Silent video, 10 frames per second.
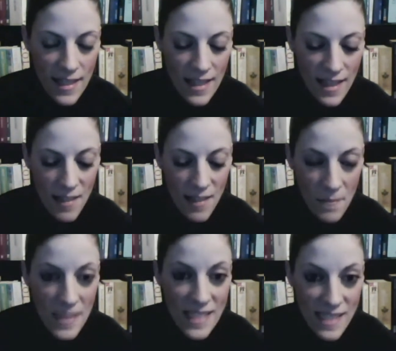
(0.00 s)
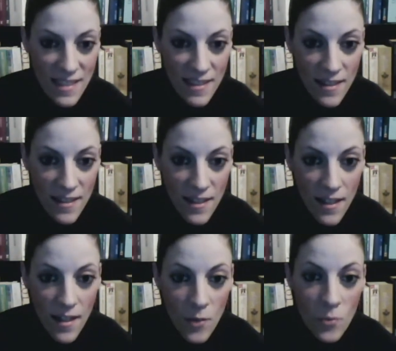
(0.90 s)
that meeting
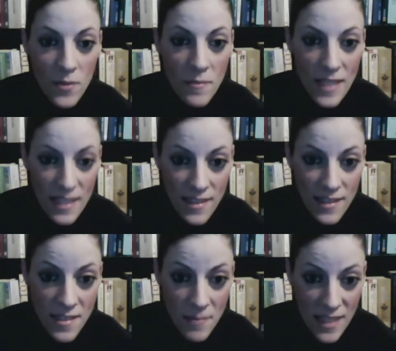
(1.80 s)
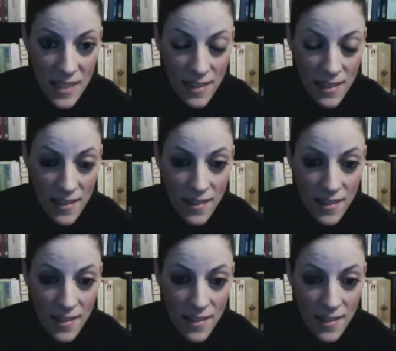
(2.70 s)
would mean to me